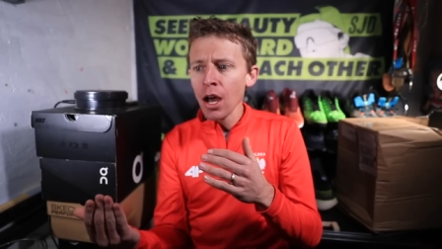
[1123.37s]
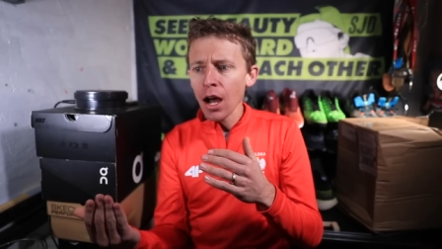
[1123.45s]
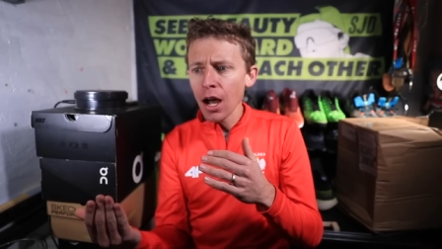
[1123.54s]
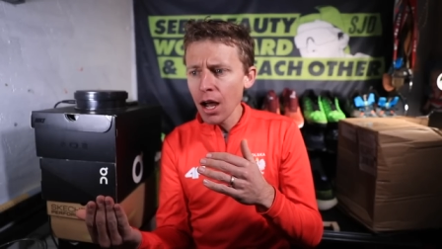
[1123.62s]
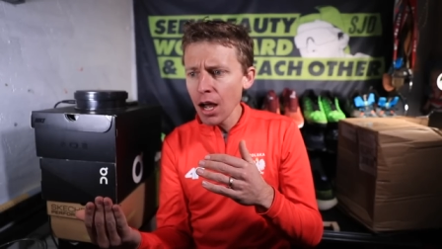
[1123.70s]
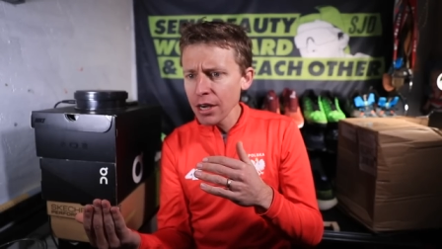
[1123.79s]

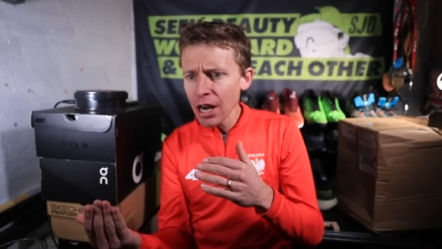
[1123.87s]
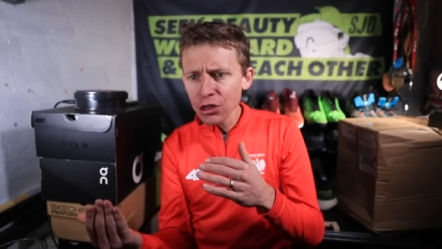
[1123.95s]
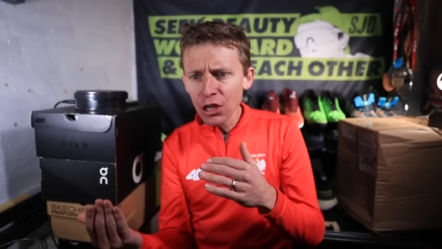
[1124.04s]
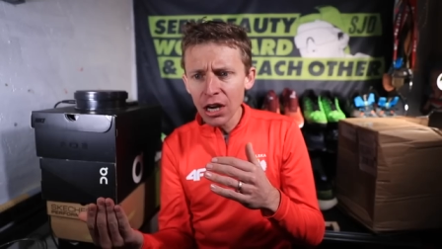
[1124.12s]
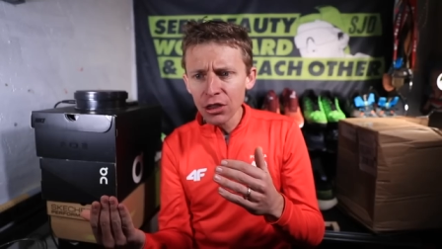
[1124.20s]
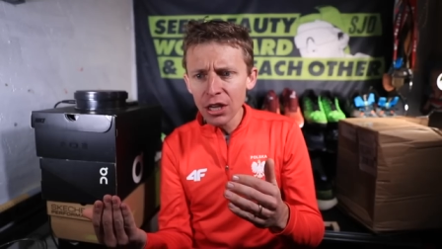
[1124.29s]
Uh, not
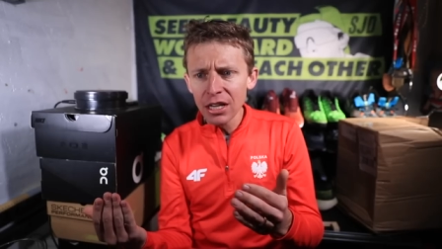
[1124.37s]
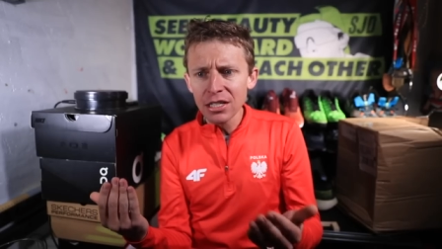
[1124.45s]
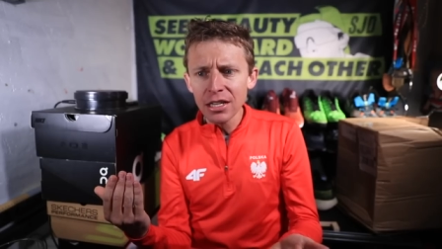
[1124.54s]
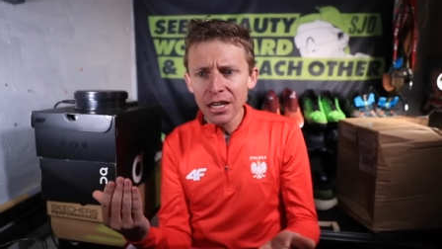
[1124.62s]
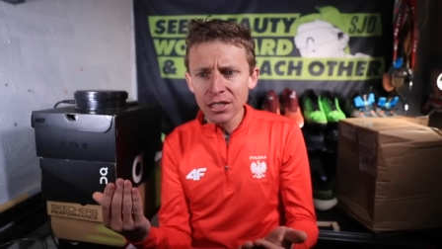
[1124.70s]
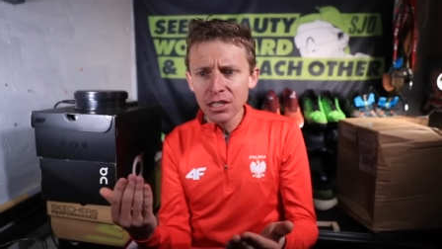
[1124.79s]
that I think it's
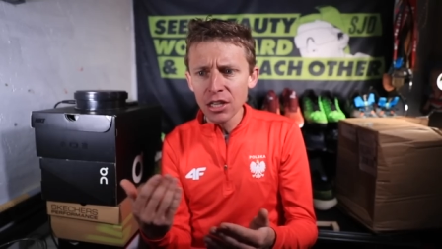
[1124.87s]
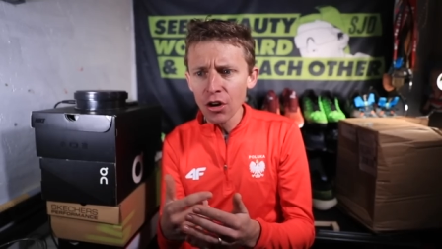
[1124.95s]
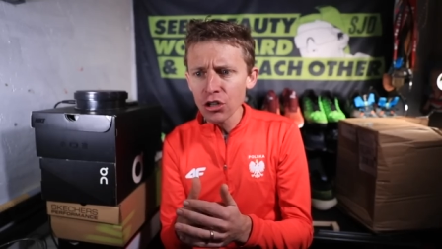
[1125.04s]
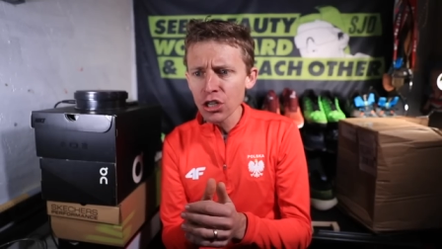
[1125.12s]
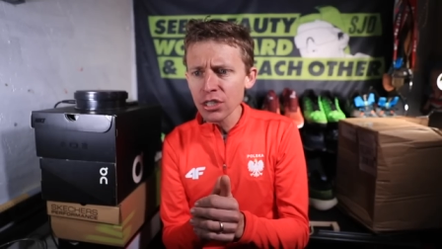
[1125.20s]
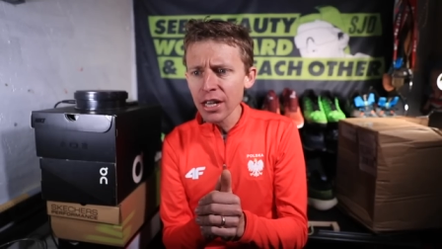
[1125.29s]

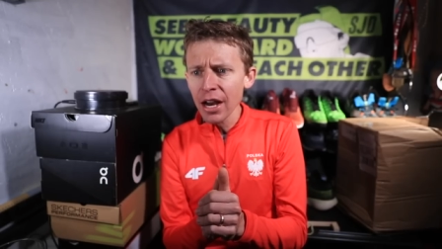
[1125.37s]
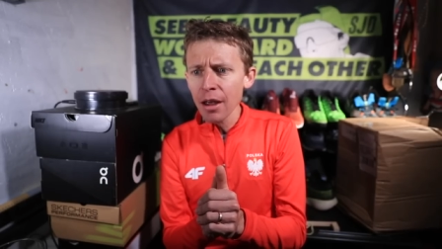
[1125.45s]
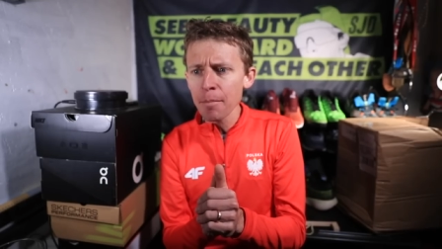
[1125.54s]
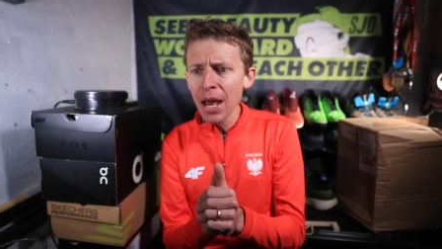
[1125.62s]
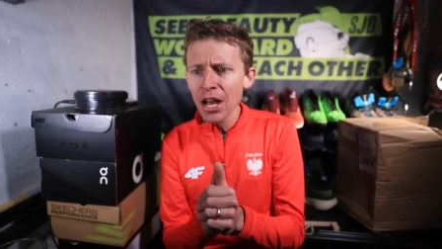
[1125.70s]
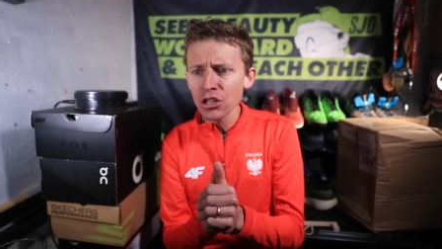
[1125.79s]
necessary, just that I
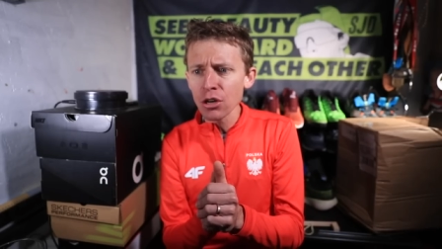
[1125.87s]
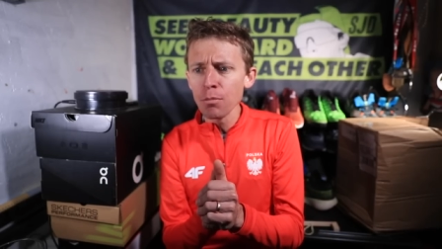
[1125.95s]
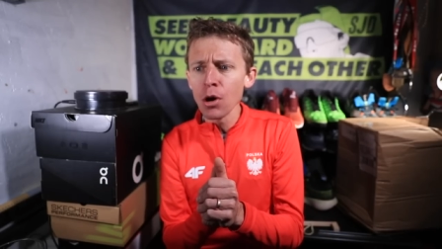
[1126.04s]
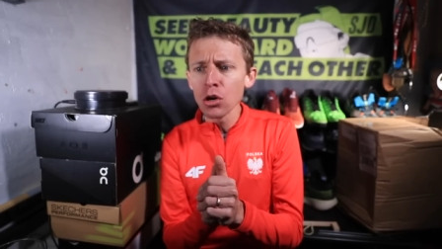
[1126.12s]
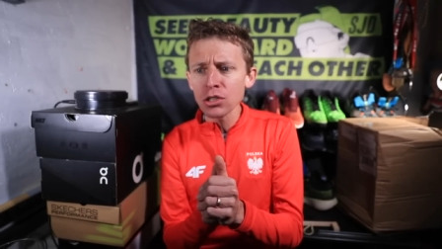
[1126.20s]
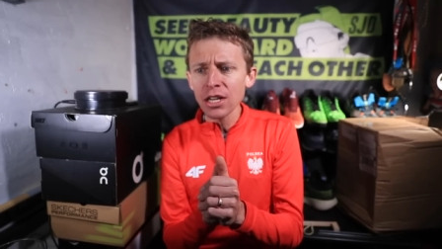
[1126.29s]
imagine
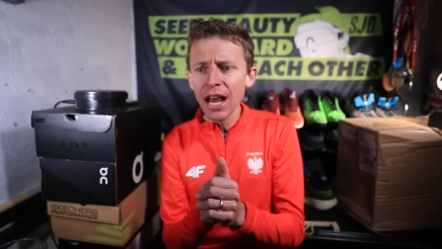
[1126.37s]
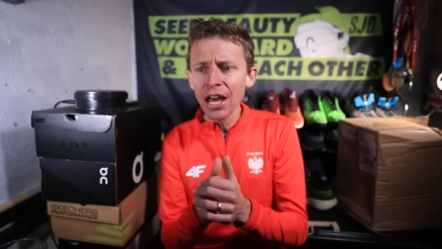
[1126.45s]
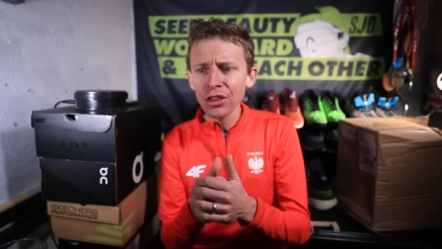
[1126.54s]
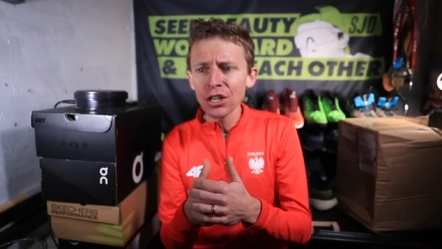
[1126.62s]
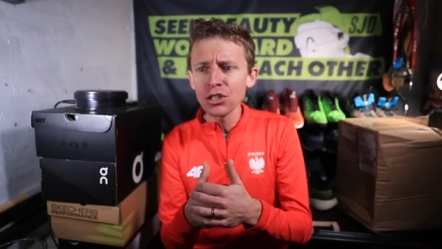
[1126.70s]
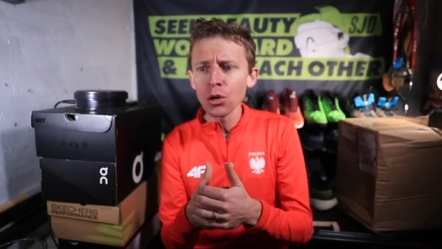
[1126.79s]
most
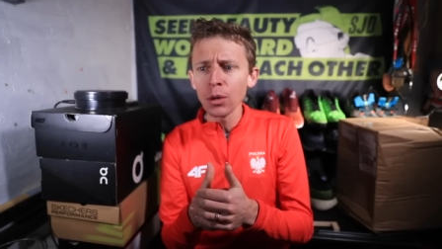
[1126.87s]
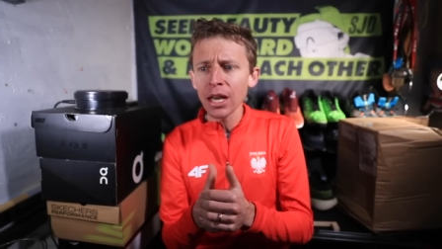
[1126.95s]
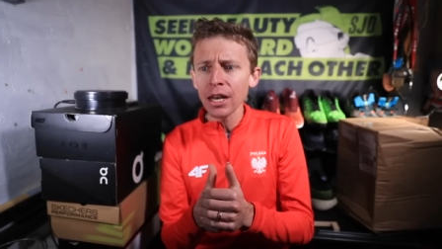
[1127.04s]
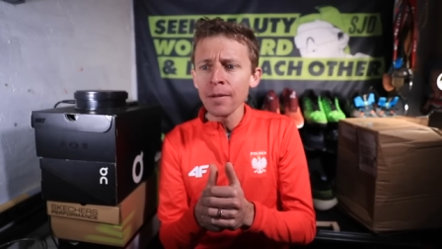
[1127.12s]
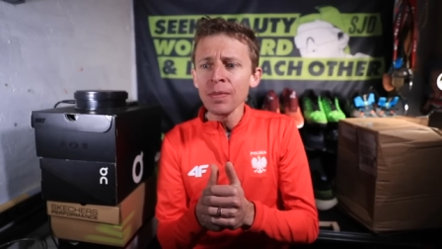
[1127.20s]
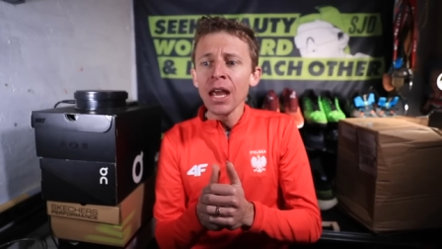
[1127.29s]
athletes who get